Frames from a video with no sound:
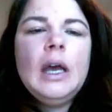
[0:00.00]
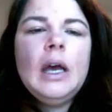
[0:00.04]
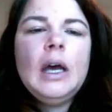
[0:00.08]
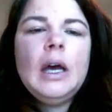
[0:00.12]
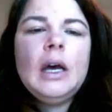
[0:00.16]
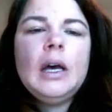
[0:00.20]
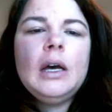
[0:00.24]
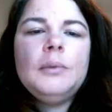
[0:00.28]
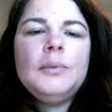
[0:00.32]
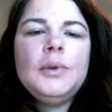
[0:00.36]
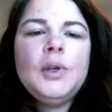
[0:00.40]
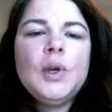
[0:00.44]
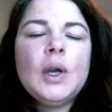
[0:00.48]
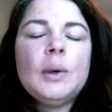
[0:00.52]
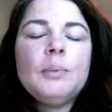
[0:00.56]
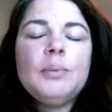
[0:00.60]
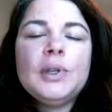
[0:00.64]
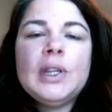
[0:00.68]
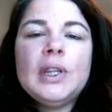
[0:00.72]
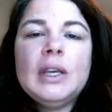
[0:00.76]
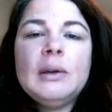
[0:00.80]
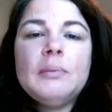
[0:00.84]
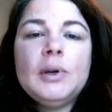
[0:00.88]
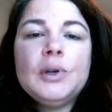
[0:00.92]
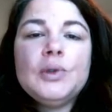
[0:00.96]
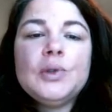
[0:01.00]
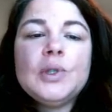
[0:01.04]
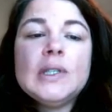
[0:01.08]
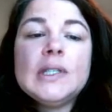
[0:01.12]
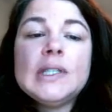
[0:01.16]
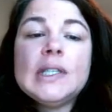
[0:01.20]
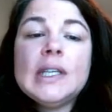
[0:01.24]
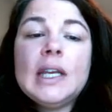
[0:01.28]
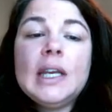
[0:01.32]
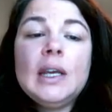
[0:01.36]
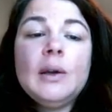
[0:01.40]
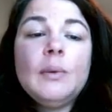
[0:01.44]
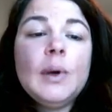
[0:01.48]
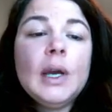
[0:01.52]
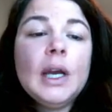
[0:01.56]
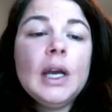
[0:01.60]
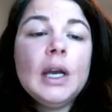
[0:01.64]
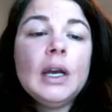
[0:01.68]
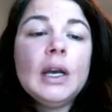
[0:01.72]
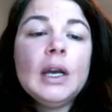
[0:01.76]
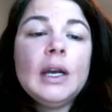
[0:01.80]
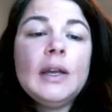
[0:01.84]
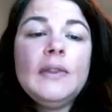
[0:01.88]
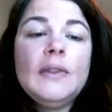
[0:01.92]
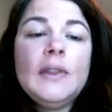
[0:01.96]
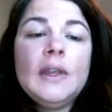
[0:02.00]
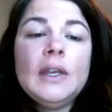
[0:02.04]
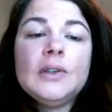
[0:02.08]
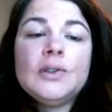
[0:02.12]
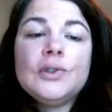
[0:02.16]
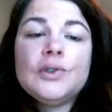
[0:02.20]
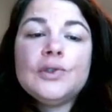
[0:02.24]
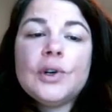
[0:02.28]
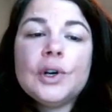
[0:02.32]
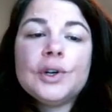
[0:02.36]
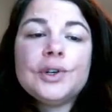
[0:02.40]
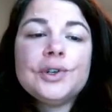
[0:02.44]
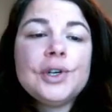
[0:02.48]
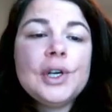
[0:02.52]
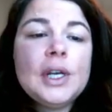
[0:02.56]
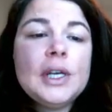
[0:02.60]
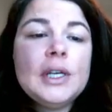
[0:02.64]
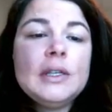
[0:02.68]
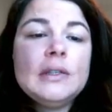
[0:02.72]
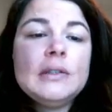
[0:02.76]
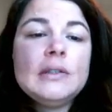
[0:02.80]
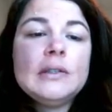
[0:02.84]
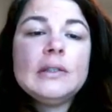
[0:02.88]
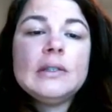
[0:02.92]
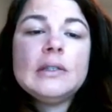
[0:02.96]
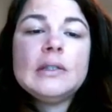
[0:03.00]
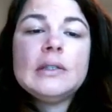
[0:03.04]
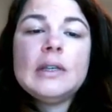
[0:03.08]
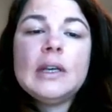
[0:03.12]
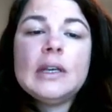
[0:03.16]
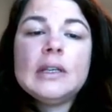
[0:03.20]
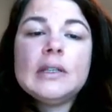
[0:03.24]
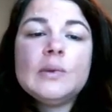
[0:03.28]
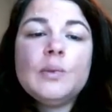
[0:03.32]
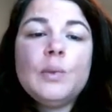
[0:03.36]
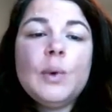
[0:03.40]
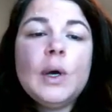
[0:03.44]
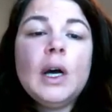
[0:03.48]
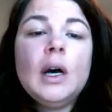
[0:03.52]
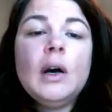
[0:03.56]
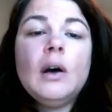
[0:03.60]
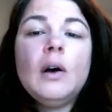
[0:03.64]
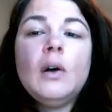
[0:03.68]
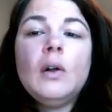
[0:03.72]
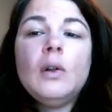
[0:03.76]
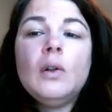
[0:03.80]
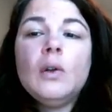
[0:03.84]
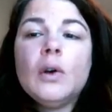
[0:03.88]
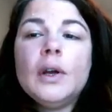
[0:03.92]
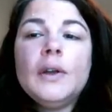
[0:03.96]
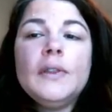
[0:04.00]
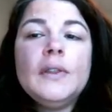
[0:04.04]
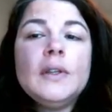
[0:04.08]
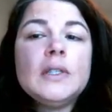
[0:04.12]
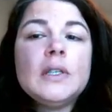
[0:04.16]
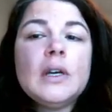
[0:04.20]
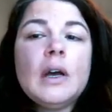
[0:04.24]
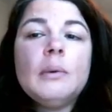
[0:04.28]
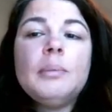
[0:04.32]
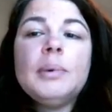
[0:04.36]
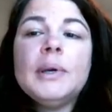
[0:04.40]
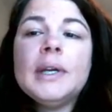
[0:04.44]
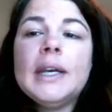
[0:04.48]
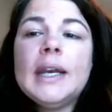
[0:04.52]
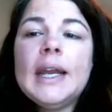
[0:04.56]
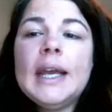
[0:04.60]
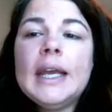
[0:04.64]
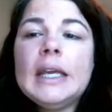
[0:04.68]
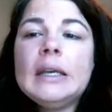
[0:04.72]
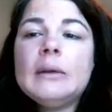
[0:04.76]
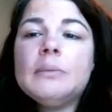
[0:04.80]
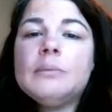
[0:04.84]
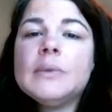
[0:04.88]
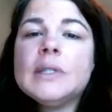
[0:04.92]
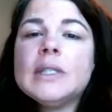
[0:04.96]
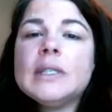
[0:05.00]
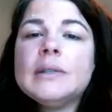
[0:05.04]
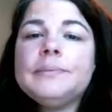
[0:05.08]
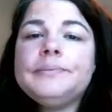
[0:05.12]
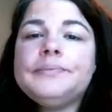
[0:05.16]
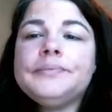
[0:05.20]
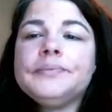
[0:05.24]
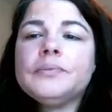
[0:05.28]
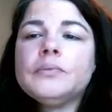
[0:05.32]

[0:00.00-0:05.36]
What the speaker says: You can put the emojis anywhere in the instructions as well, or in the topic names.